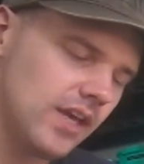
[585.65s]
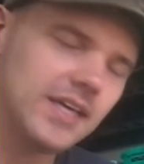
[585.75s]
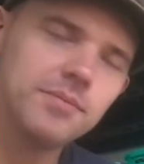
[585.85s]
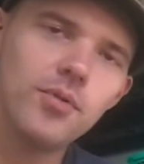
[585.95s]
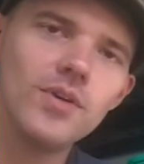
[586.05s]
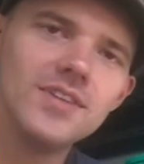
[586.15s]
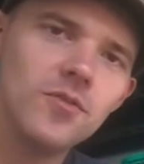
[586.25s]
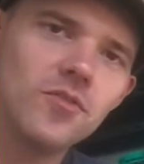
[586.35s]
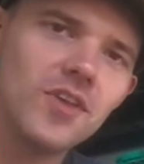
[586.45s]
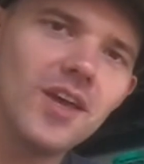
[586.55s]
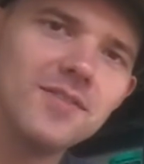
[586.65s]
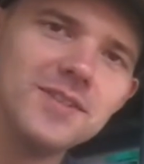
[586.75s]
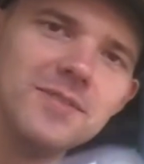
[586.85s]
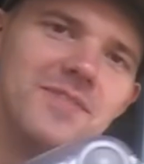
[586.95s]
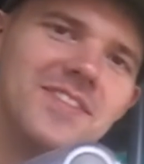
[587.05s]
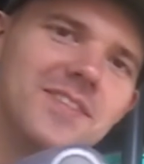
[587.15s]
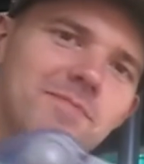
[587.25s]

8.7,